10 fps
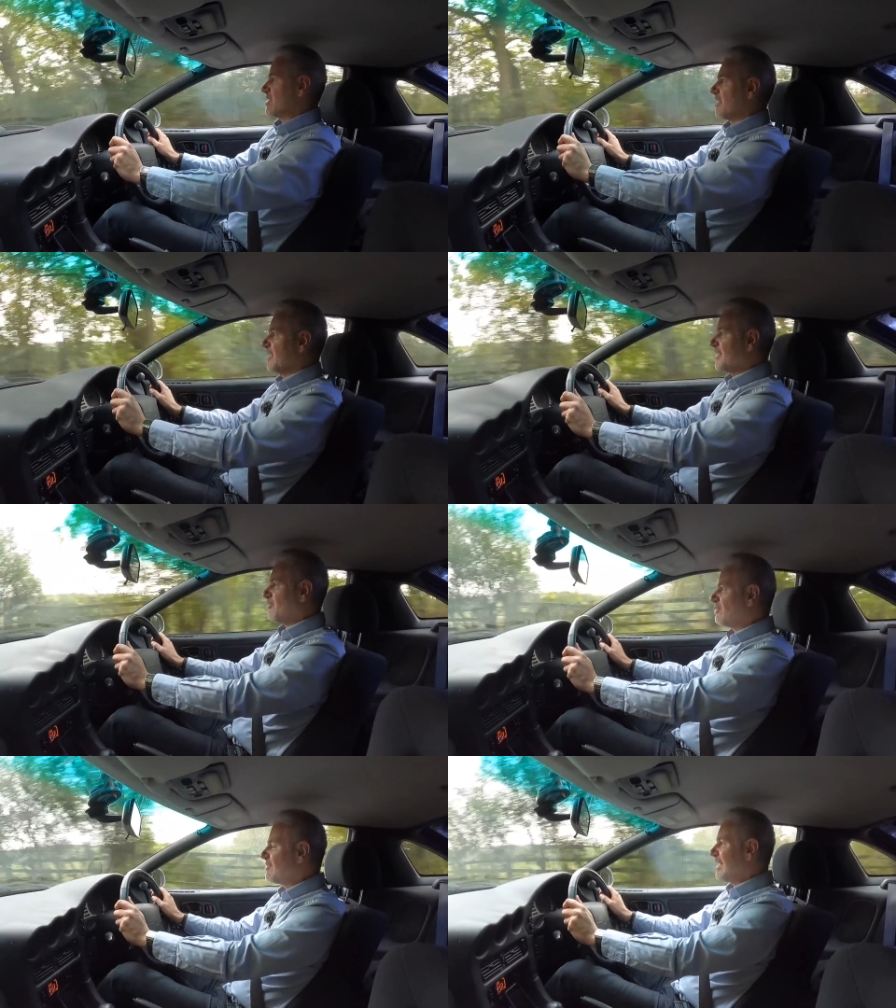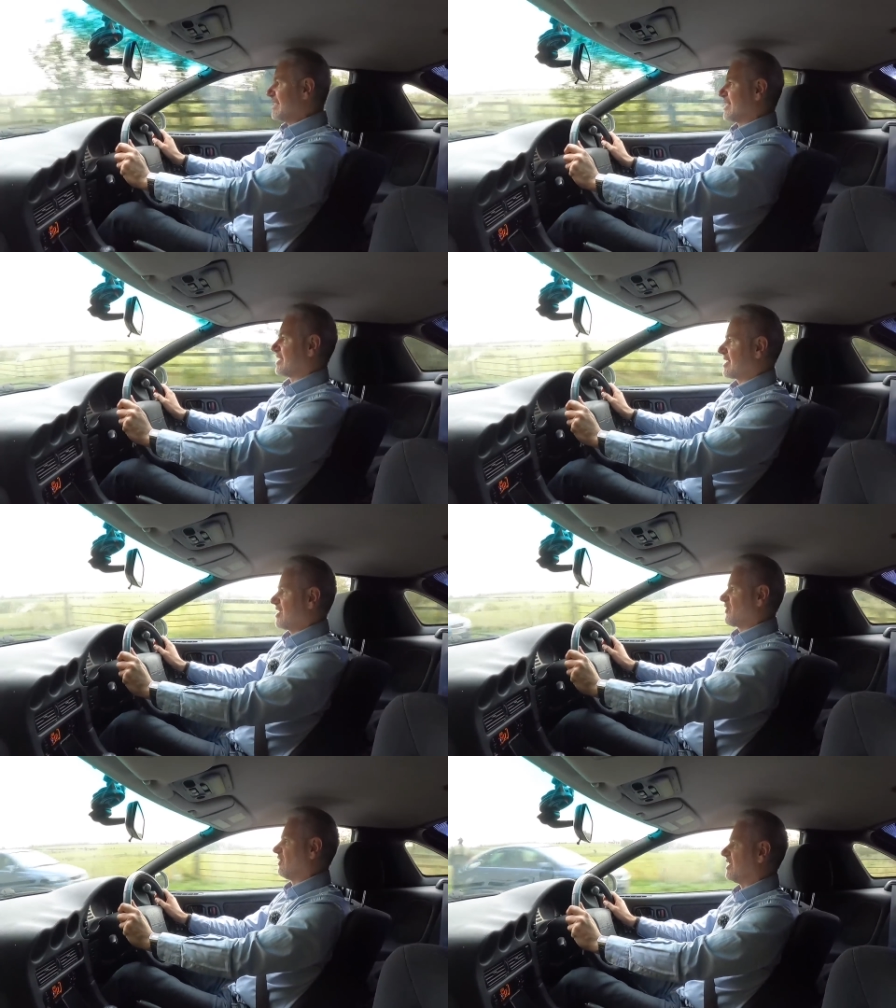So I think they were really
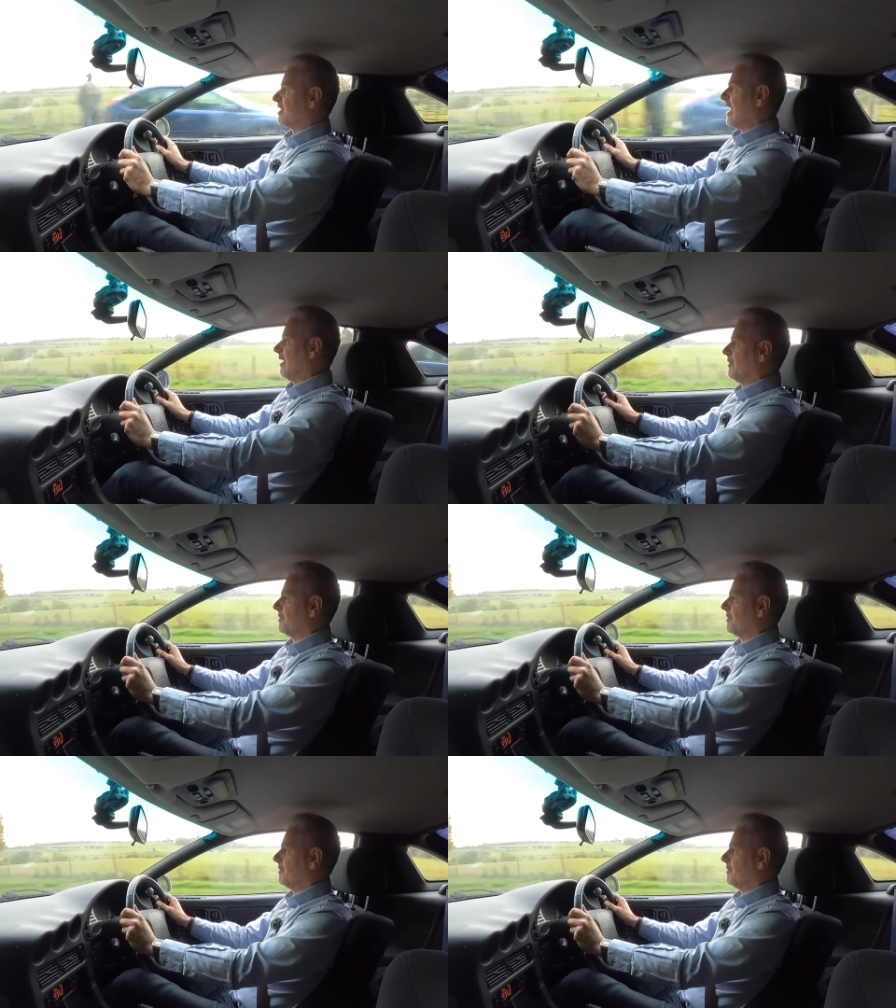successful in that.